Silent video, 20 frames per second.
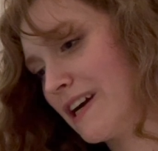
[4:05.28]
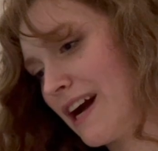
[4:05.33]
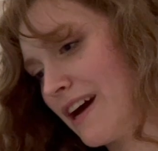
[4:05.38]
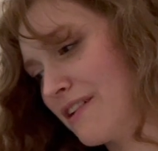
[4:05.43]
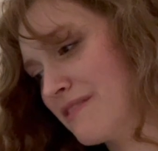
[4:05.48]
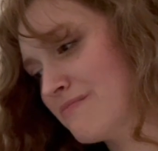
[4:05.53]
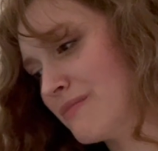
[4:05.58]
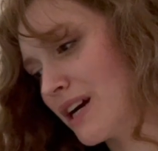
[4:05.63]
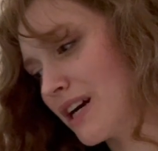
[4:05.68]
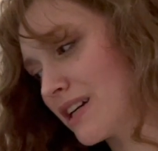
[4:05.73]
how to
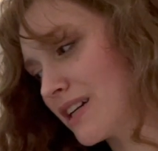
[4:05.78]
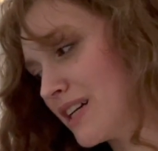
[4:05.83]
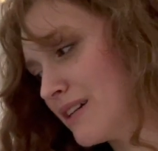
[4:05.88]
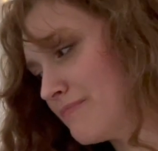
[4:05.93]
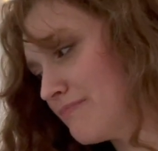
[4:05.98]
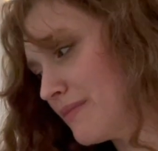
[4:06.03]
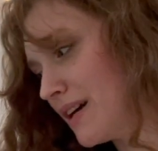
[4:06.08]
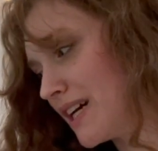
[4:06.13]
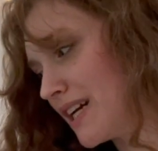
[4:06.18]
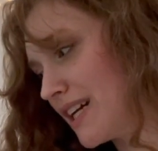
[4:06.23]
mark up
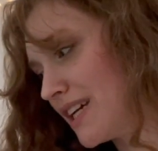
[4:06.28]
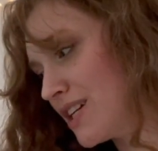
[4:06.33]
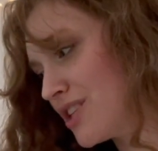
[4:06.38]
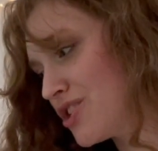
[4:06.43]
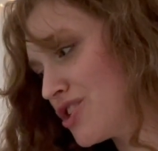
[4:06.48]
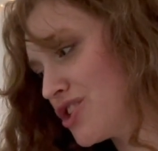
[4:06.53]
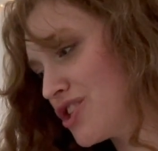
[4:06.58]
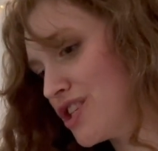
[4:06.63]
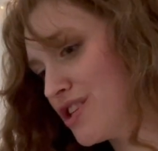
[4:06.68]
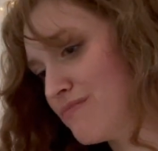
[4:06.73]
my
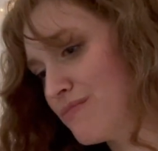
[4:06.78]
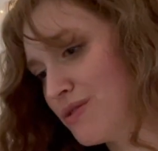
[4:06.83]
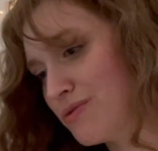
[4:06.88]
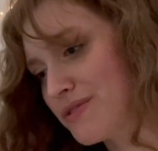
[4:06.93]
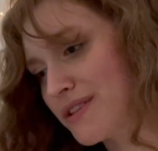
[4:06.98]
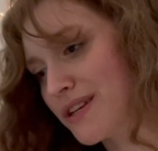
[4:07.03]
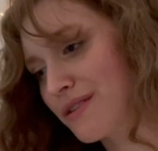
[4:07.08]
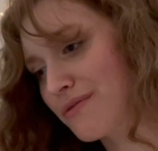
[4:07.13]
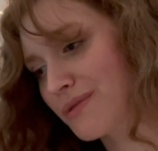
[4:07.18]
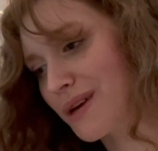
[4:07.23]
sheet
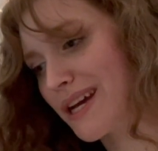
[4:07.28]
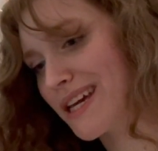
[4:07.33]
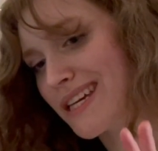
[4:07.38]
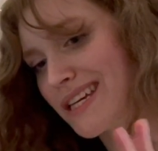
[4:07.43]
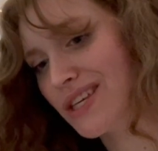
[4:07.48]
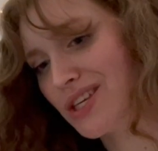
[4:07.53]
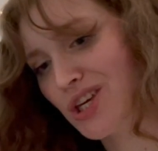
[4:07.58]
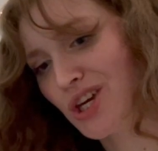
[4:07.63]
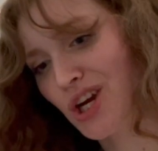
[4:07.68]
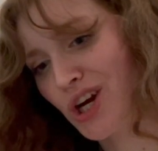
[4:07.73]
music right
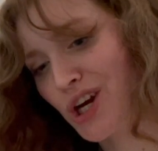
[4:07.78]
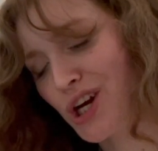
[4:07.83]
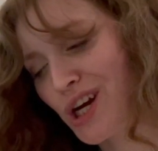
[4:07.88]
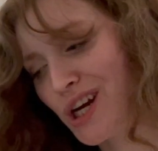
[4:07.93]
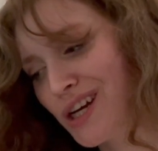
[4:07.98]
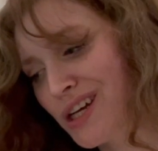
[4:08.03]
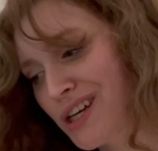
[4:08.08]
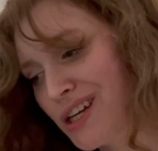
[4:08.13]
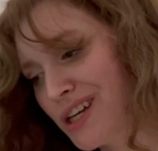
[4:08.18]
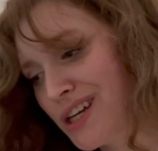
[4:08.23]

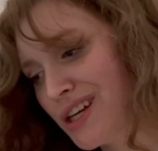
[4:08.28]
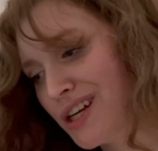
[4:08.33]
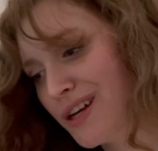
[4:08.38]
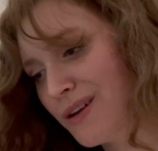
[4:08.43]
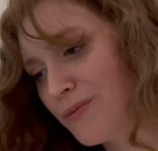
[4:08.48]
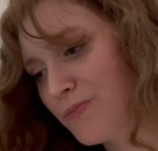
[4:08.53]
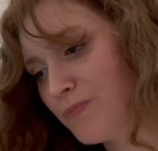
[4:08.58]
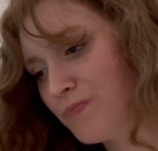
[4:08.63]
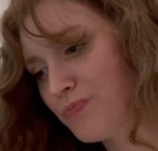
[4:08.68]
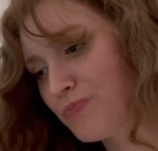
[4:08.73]
here,
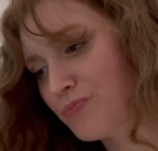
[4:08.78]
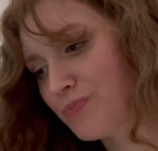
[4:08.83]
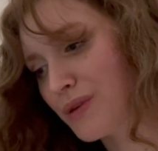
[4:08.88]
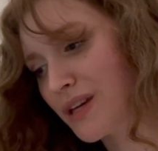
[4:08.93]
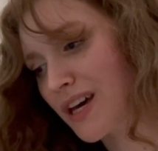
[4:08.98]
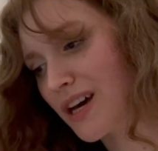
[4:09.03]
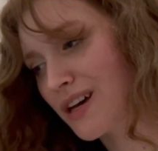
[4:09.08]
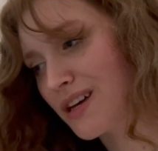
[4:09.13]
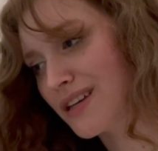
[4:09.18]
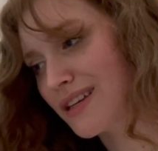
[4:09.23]

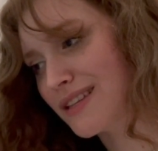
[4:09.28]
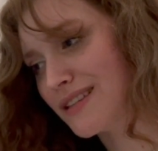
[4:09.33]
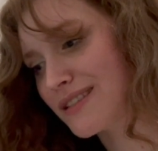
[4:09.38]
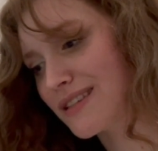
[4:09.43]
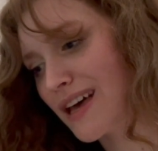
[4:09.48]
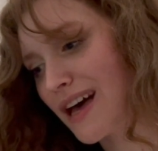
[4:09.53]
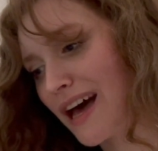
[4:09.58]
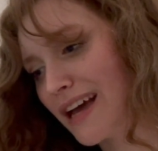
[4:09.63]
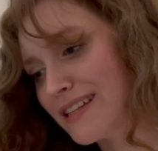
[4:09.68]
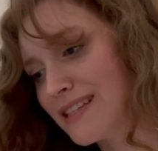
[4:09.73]
because
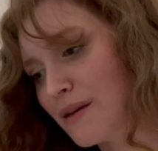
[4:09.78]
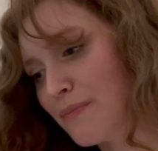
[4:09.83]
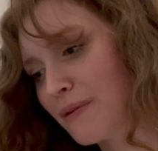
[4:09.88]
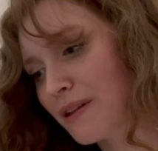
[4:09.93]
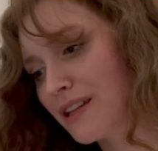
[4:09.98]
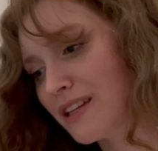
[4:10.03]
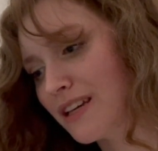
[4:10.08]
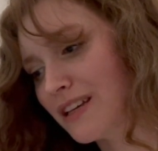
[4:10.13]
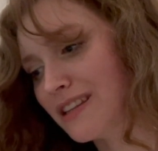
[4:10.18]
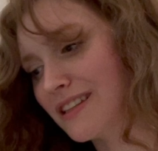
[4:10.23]

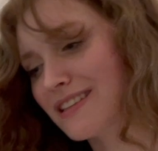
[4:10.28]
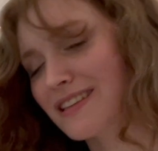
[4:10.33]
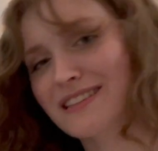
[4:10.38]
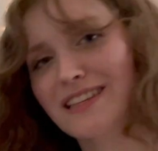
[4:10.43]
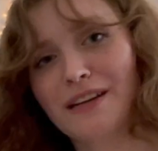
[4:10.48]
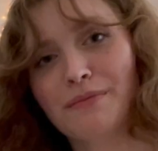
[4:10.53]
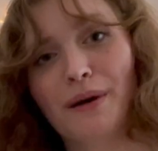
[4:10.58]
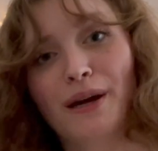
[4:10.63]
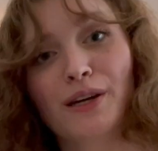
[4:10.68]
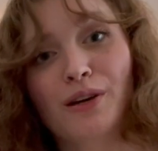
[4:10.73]
this is
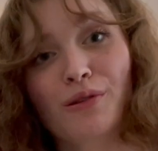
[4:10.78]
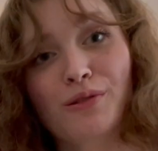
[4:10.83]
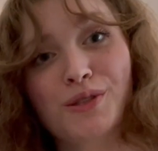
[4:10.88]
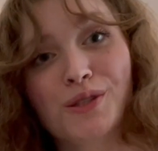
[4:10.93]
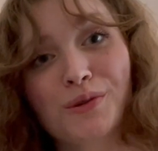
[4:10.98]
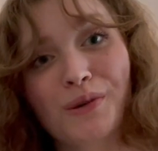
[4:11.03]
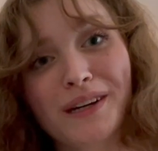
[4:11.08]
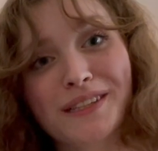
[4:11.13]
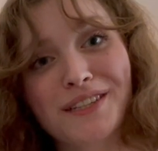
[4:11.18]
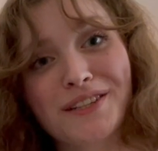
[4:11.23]
like my
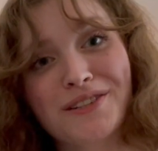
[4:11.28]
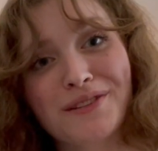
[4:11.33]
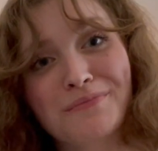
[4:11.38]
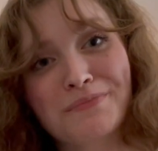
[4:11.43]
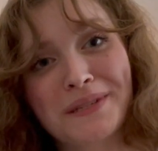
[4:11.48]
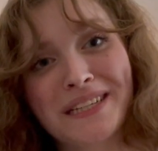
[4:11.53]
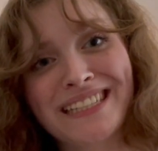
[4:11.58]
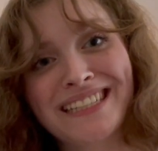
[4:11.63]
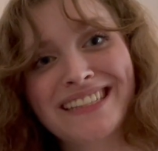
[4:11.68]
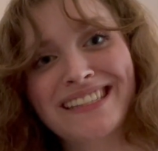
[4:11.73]
go-to audition
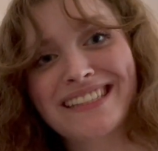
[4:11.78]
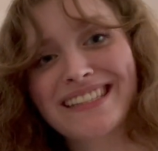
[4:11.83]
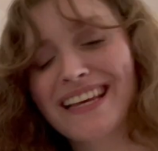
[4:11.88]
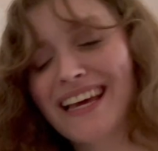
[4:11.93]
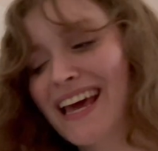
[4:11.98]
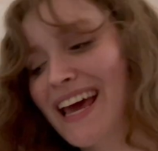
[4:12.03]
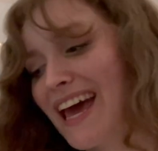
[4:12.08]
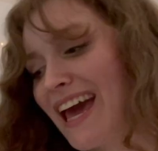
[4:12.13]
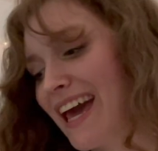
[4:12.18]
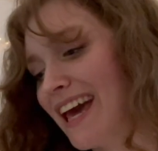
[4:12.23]
piece,
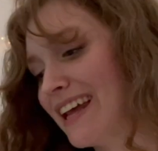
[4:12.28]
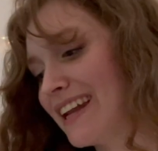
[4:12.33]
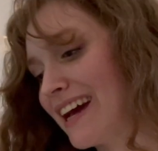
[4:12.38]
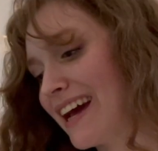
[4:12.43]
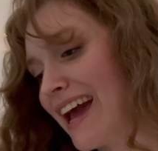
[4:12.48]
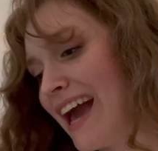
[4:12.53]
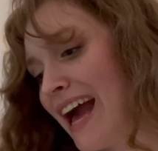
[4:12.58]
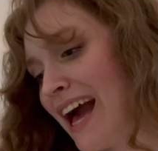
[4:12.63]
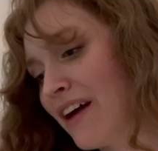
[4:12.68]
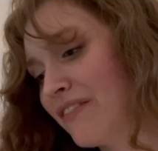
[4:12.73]
and I
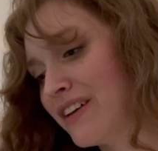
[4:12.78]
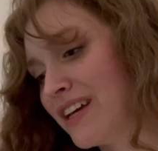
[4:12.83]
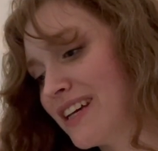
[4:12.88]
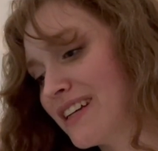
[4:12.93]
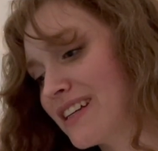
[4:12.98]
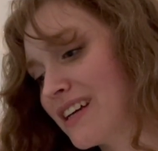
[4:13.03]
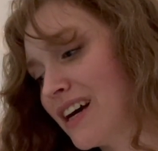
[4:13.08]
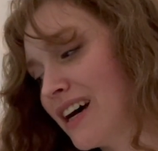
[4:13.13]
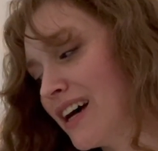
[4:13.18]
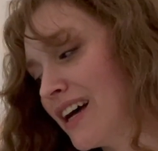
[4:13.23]
have
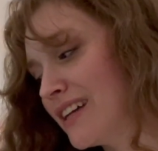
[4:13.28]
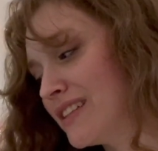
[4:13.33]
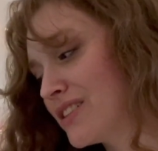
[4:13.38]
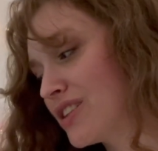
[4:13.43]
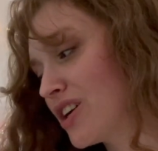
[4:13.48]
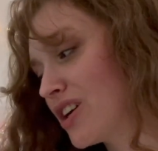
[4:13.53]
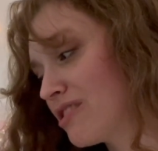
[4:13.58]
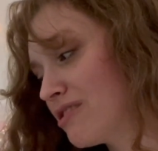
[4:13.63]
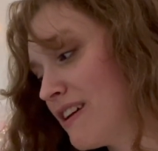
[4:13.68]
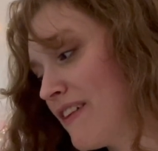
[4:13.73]
it cut
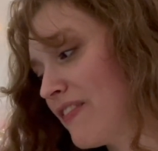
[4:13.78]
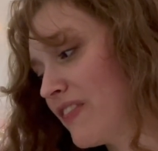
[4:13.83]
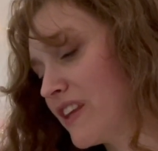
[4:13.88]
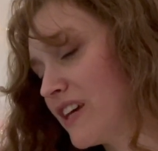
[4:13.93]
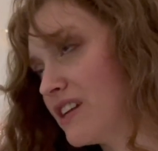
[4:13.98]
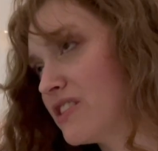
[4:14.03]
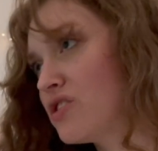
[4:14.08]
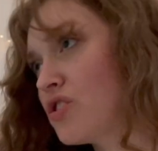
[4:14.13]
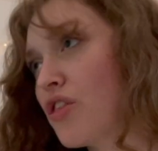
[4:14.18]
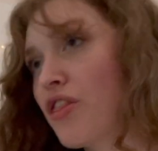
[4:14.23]

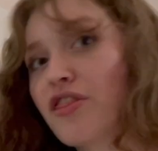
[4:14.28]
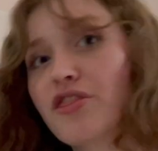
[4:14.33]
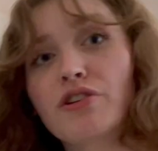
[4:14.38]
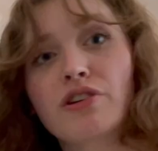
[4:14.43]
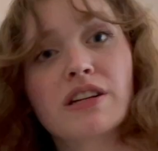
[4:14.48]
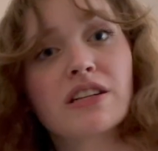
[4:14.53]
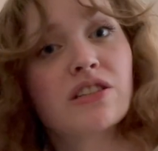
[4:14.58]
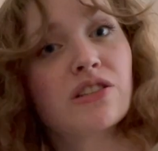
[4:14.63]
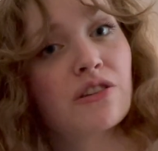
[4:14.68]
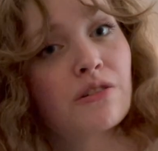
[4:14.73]
currently to
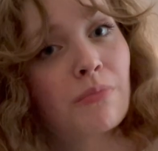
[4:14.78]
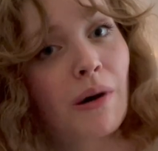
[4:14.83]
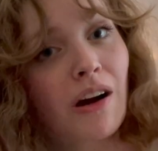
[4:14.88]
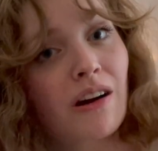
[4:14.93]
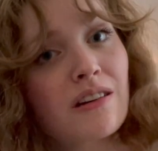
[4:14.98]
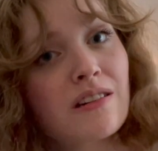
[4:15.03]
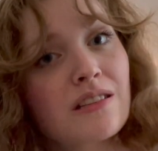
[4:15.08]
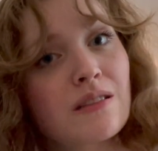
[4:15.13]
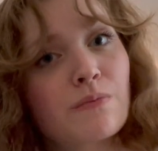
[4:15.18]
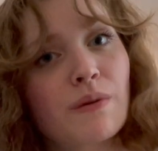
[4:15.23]
32
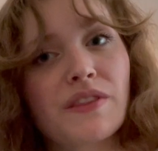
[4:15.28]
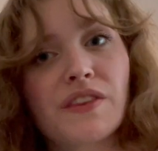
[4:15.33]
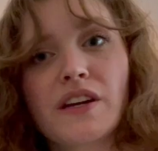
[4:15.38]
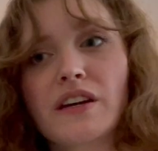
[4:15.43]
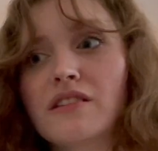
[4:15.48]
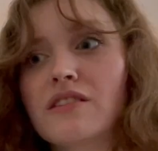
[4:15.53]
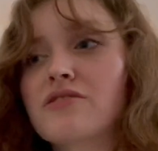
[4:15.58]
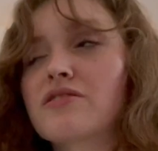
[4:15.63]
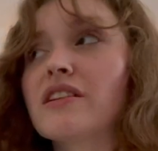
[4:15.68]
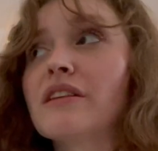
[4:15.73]
bars, but the
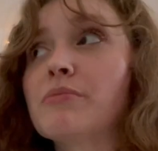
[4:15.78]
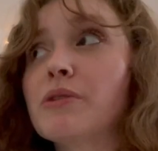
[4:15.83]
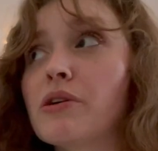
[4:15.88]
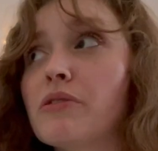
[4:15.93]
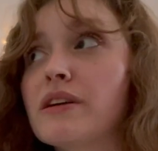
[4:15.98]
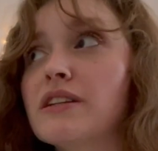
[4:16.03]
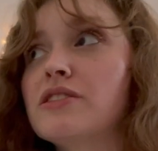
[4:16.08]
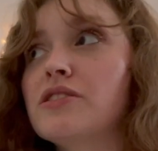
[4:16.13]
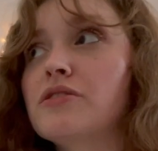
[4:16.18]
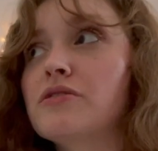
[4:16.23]
audition I'm
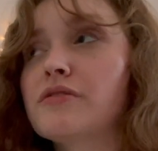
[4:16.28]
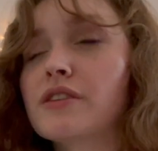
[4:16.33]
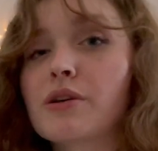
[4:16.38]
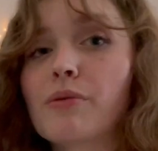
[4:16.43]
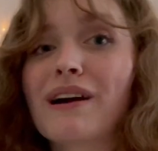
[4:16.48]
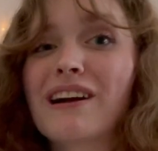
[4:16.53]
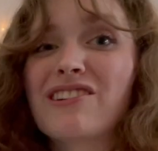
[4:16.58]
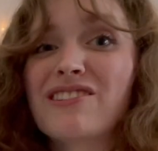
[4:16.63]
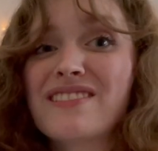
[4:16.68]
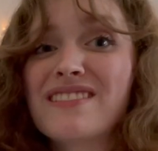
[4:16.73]
going to
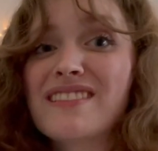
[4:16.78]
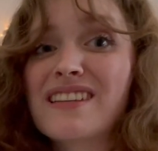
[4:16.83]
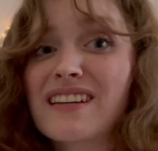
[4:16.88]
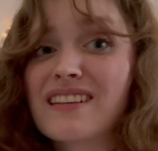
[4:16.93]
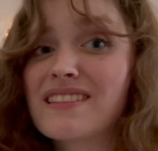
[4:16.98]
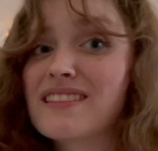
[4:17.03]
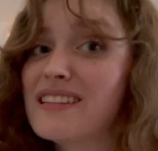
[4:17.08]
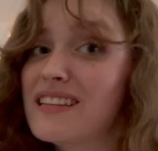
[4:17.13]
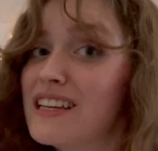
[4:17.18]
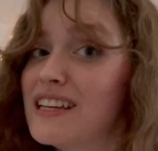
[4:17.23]
requires
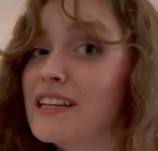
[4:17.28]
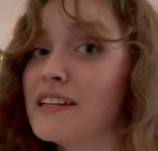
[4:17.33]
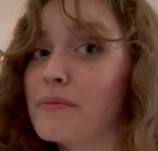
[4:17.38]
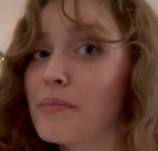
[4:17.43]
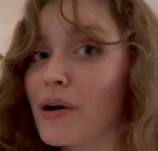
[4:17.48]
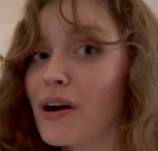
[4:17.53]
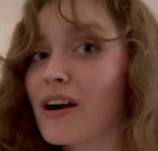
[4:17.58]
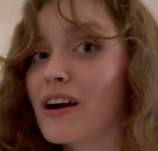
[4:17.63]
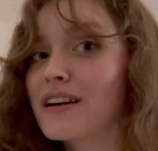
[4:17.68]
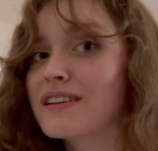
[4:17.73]
16
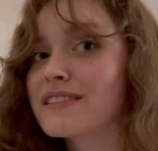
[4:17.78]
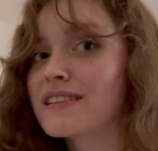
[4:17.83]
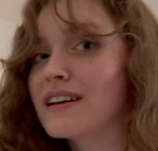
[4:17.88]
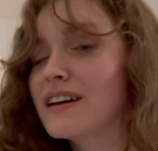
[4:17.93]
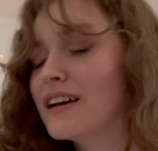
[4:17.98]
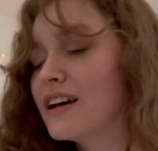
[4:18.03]
bars.